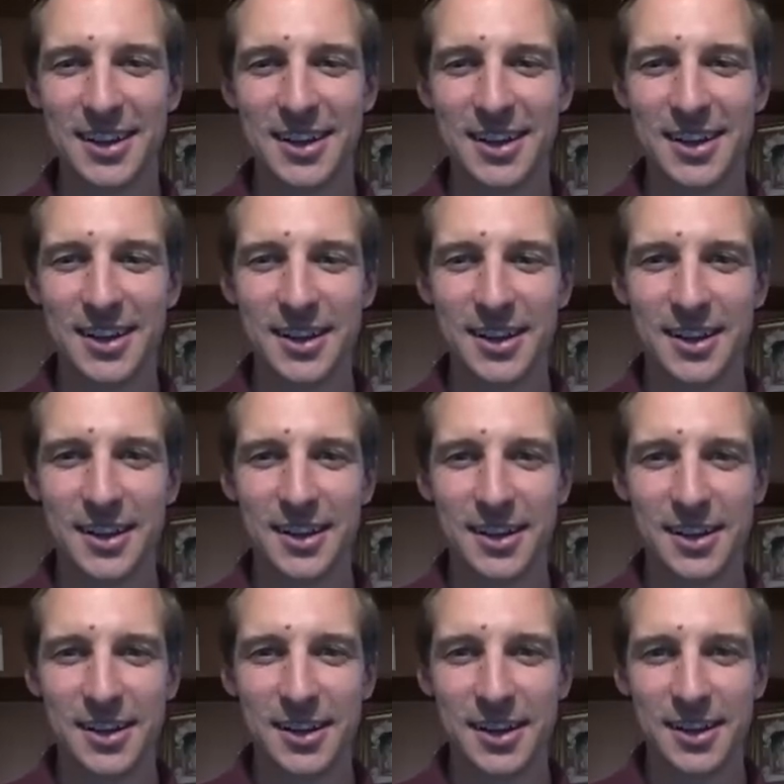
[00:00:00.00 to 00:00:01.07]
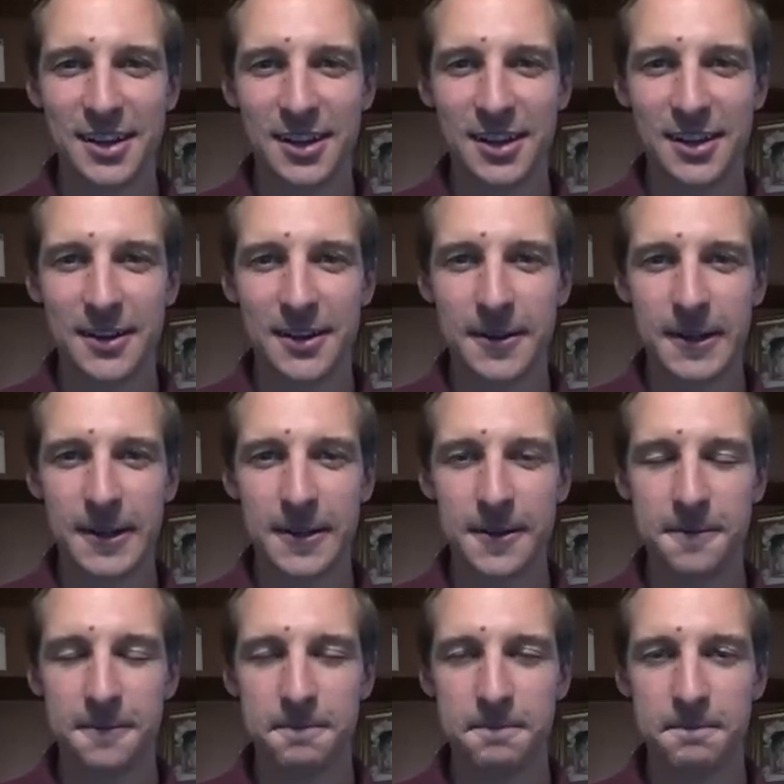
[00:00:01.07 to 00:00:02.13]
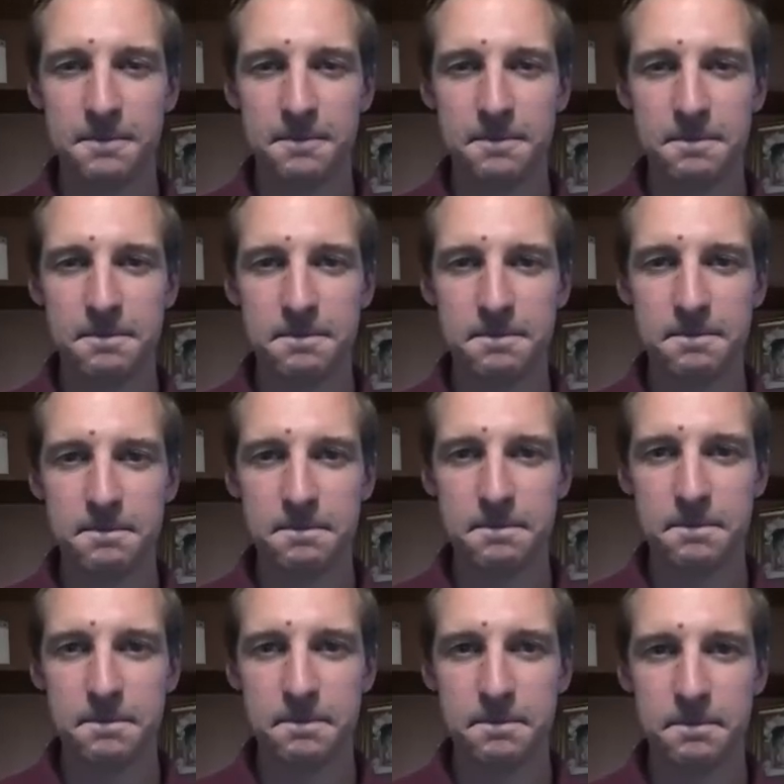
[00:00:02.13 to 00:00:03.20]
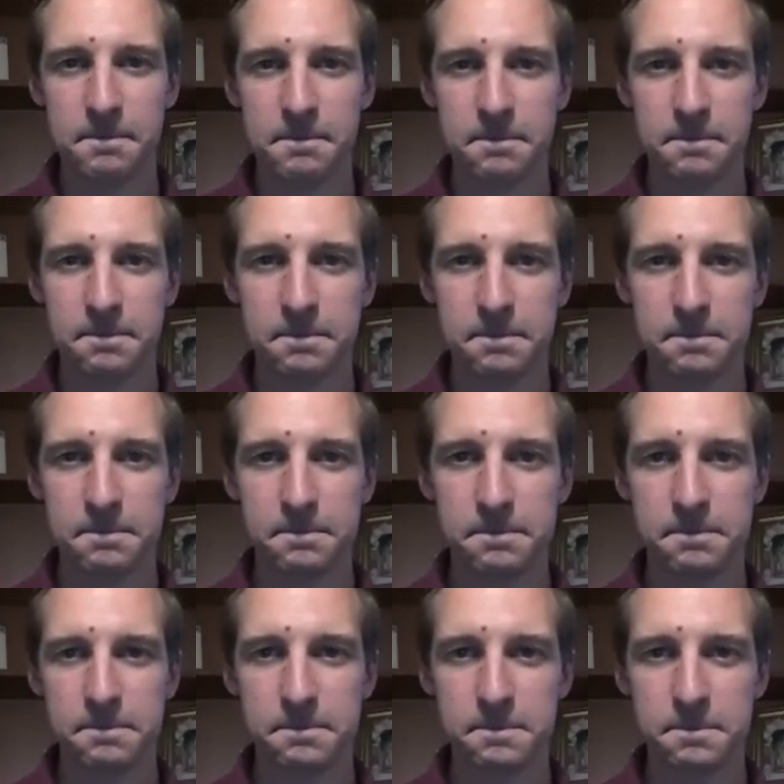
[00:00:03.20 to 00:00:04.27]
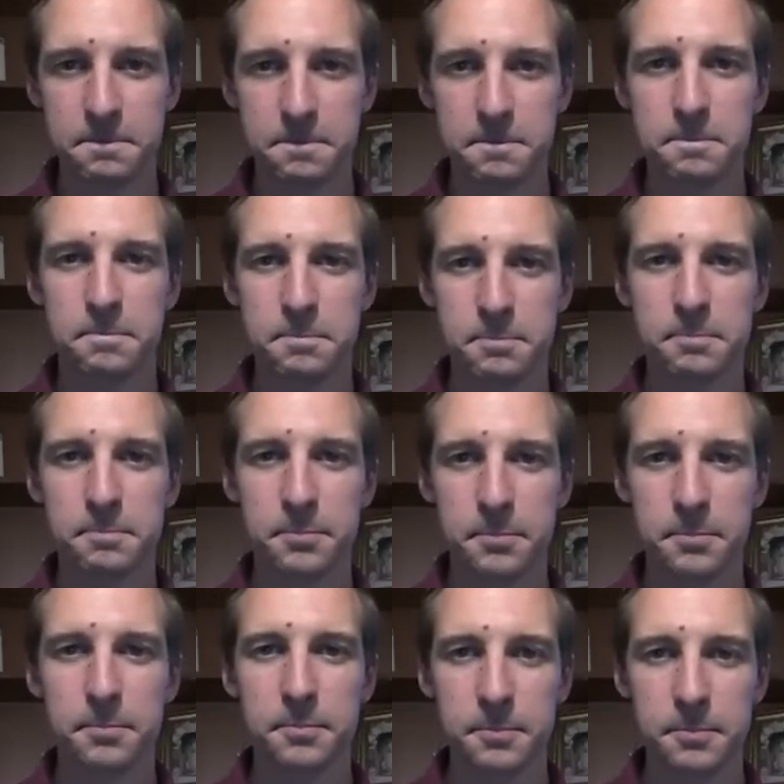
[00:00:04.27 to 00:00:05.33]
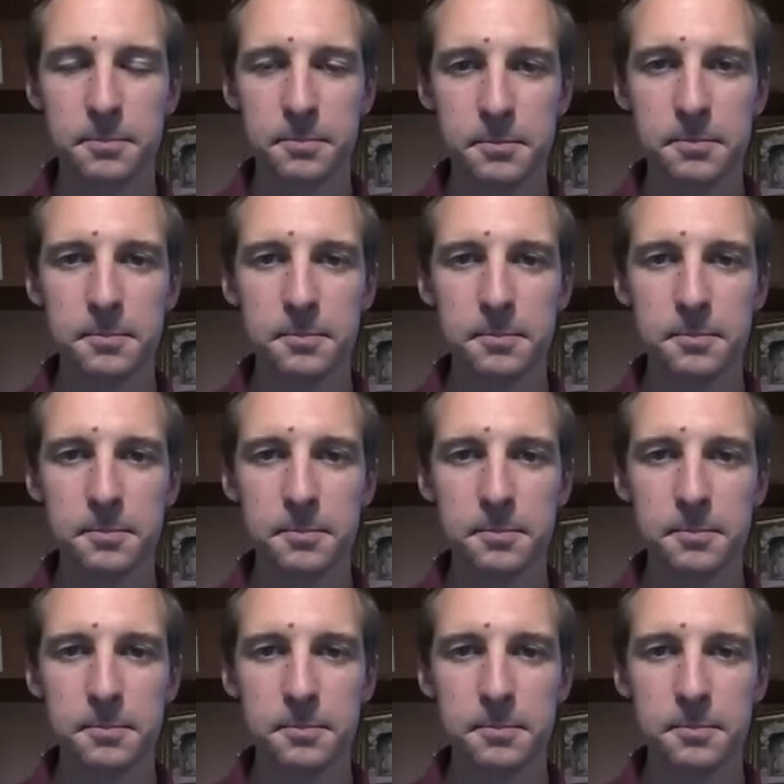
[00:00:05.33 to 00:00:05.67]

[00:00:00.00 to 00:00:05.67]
The person shown says nothing.